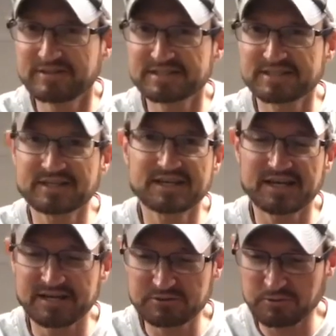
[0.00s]
do this thing
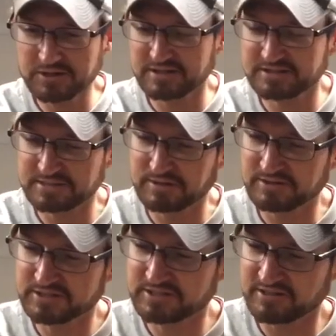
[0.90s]
again. I was working on some
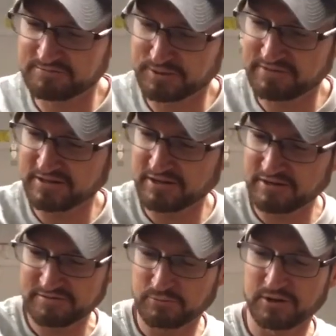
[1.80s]
other stuff, but if I don't
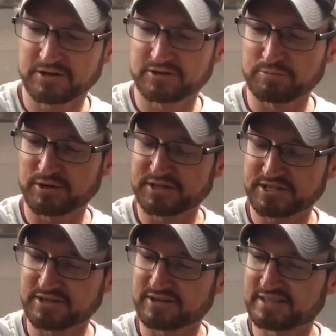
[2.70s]
have to work under
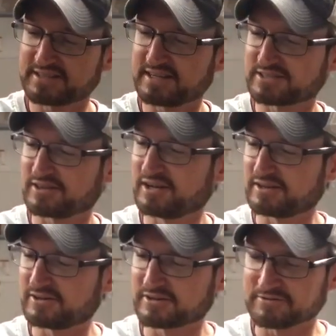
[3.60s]
pressure, it takes a
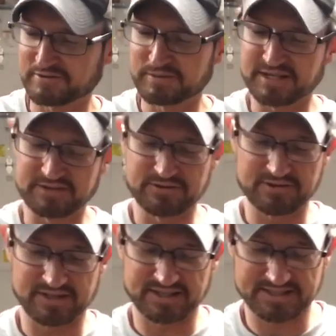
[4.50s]
lot longer for me to
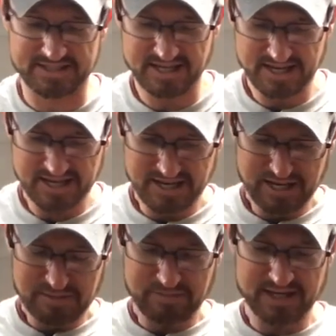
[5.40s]
do things.
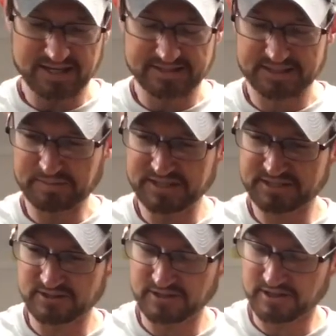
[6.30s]
My
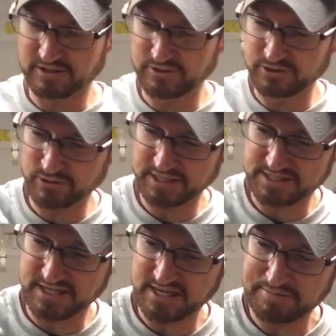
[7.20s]
Spicer
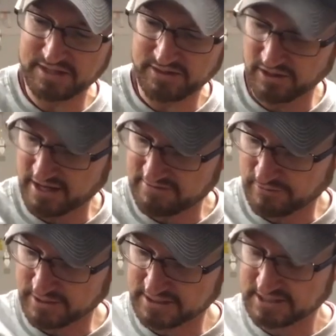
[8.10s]
U-joints came in, the
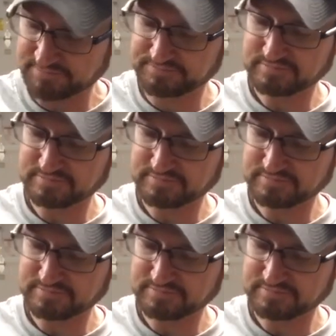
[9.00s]
Life ones.